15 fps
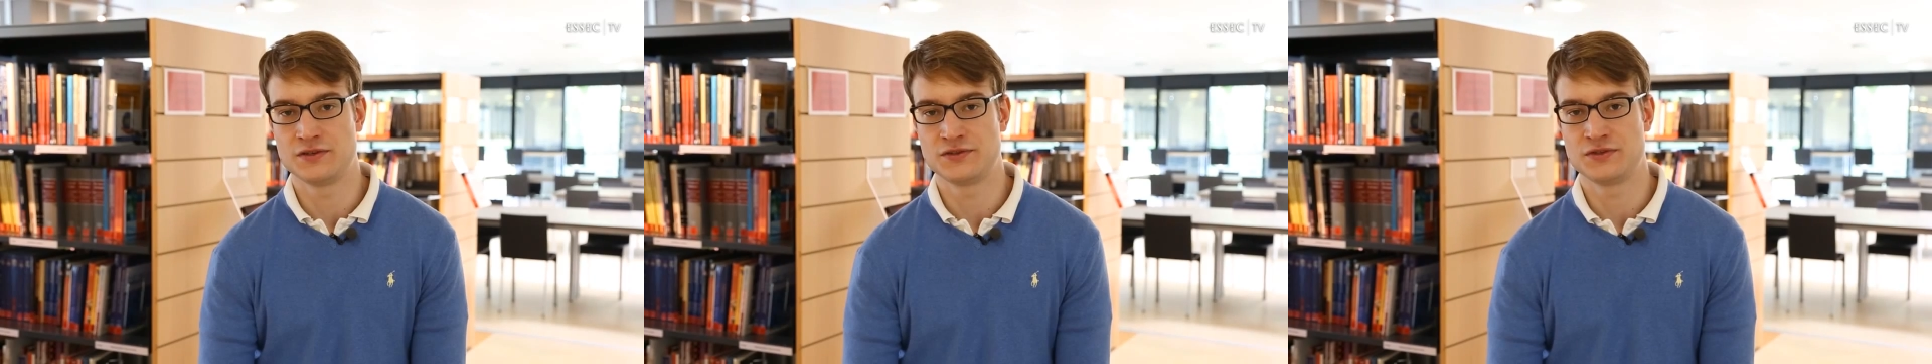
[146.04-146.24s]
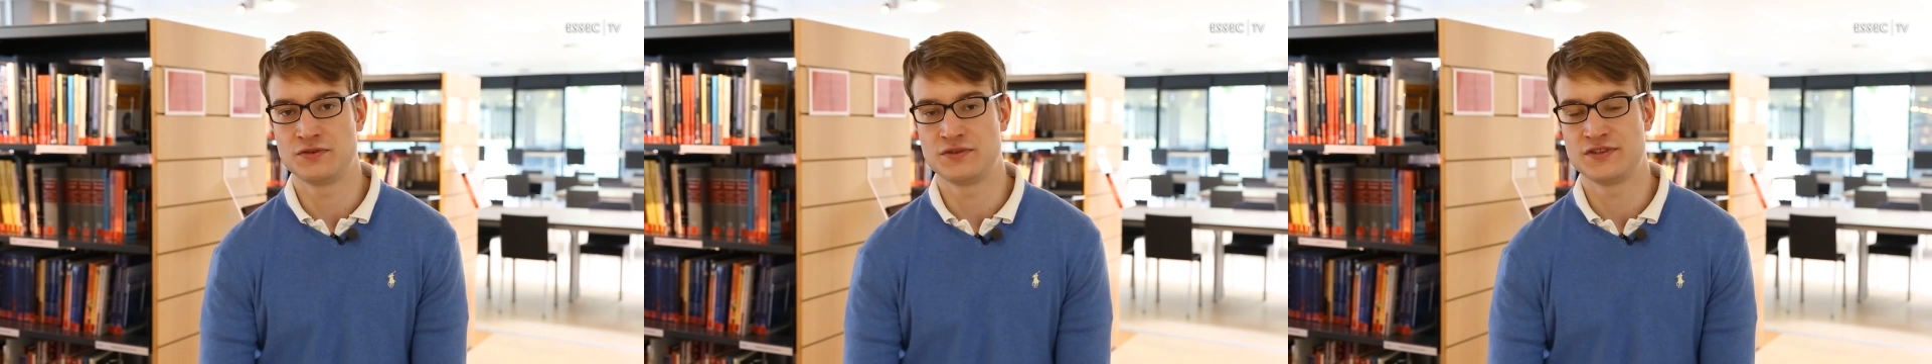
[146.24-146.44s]

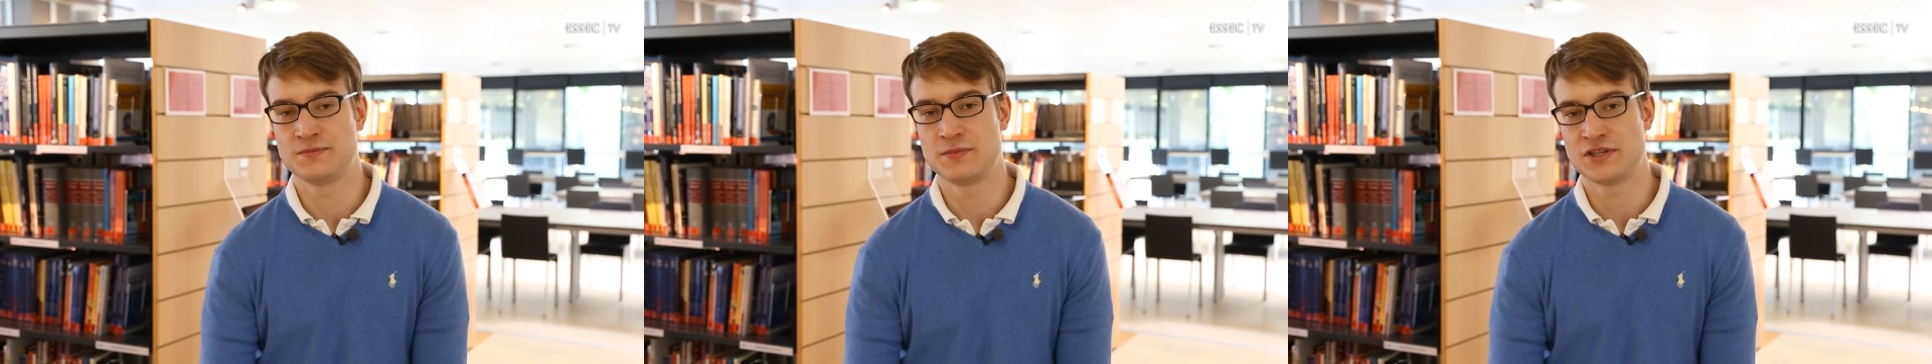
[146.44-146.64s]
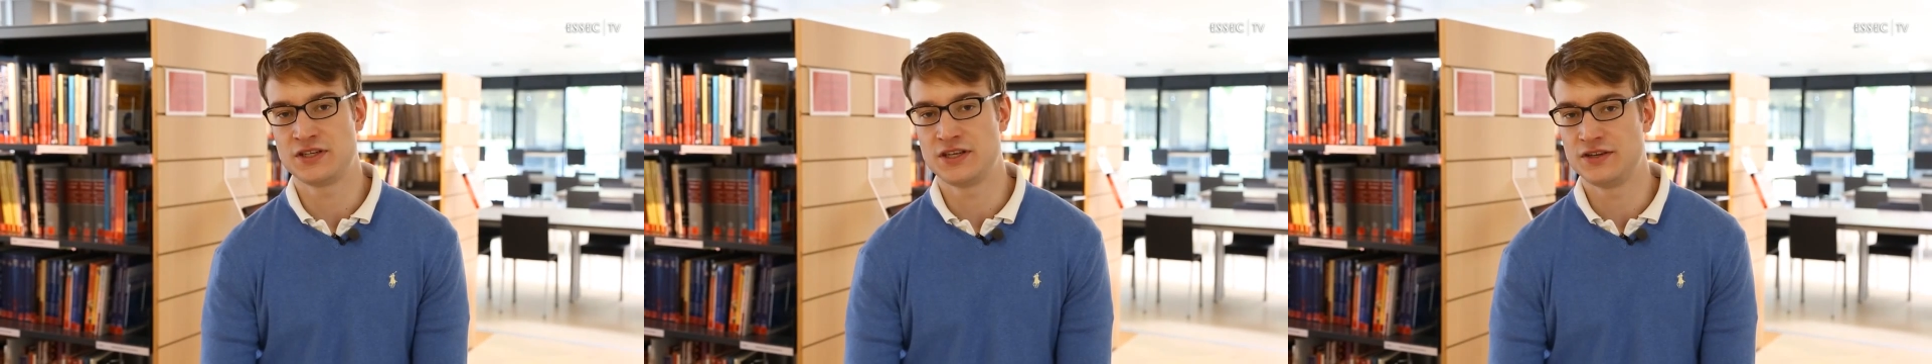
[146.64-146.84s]
so it's
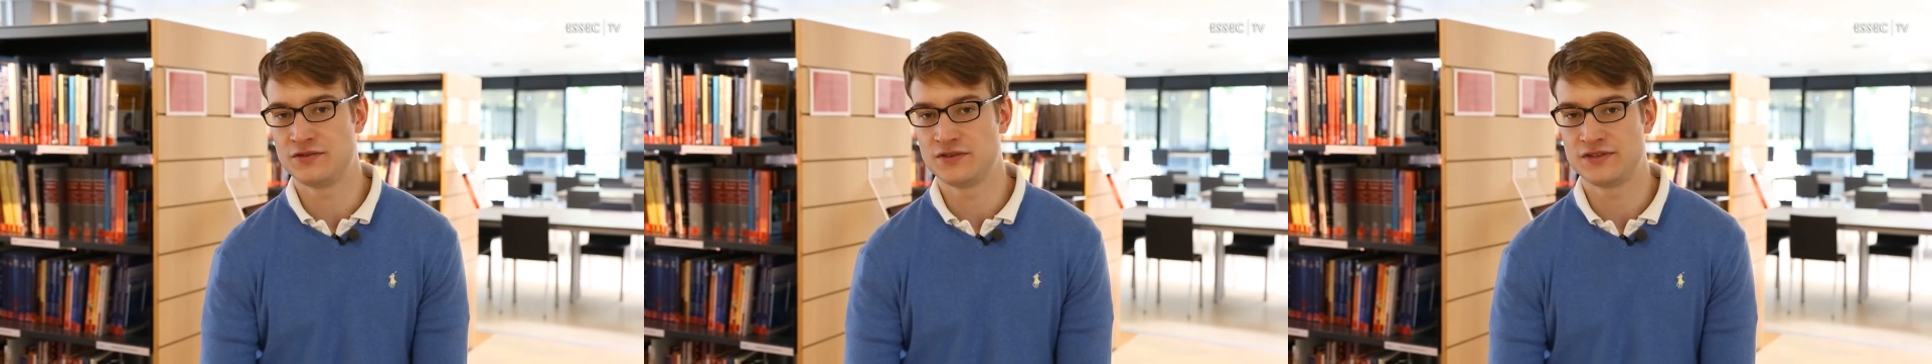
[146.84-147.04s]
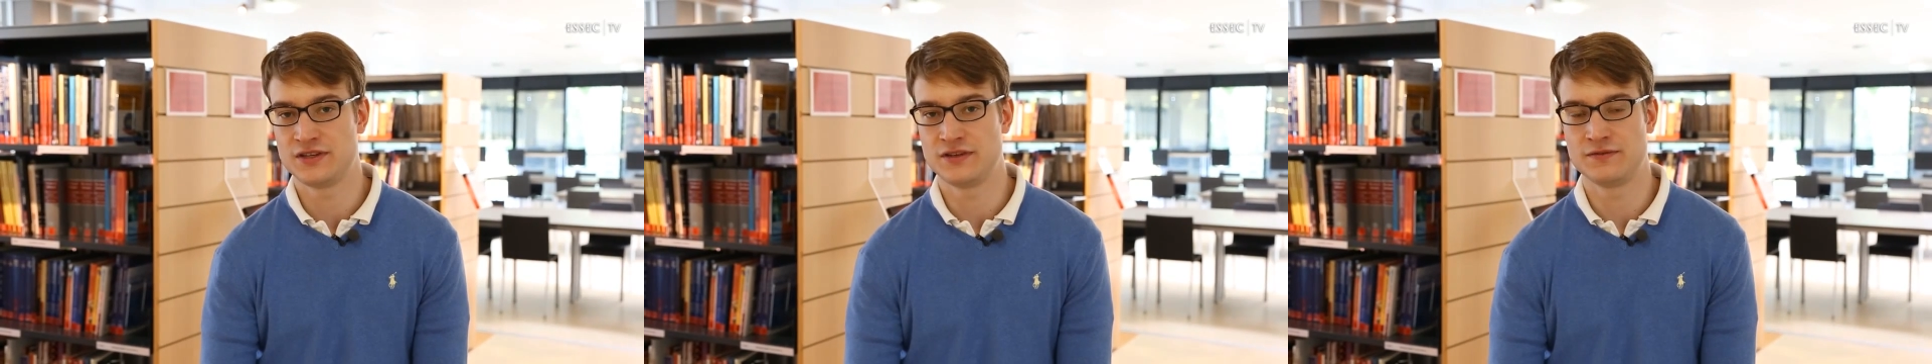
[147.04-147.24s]
especially
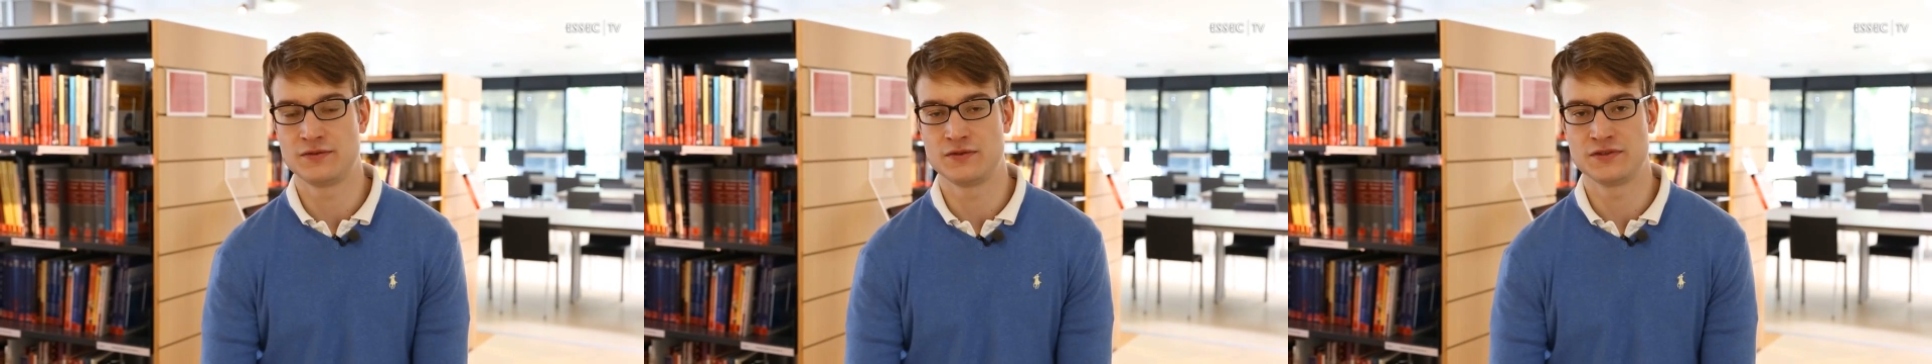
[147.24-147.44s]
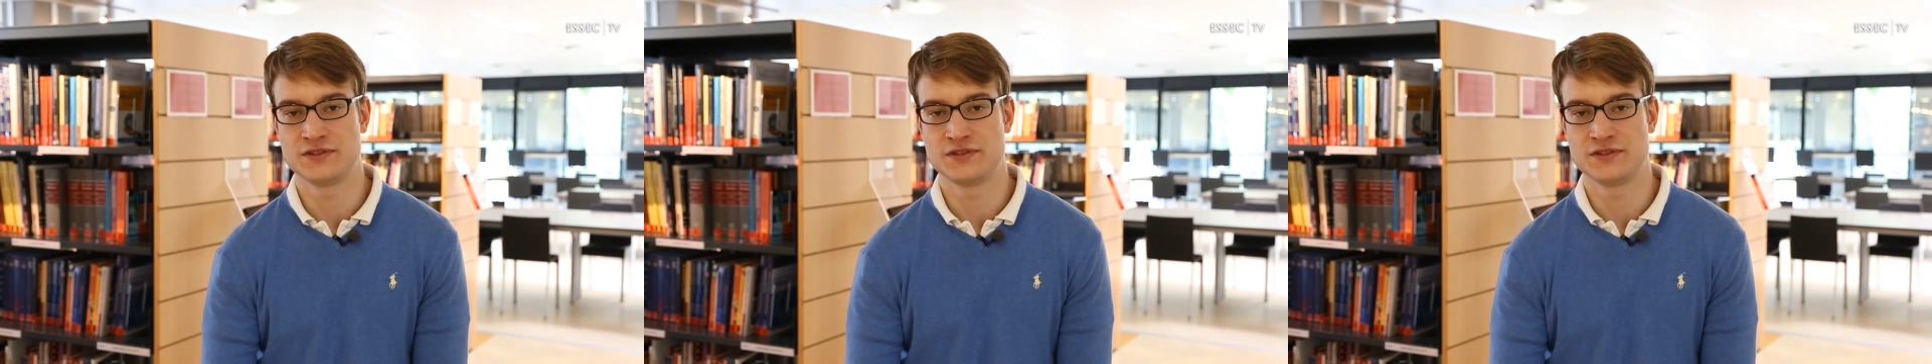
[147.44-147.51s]
interesting for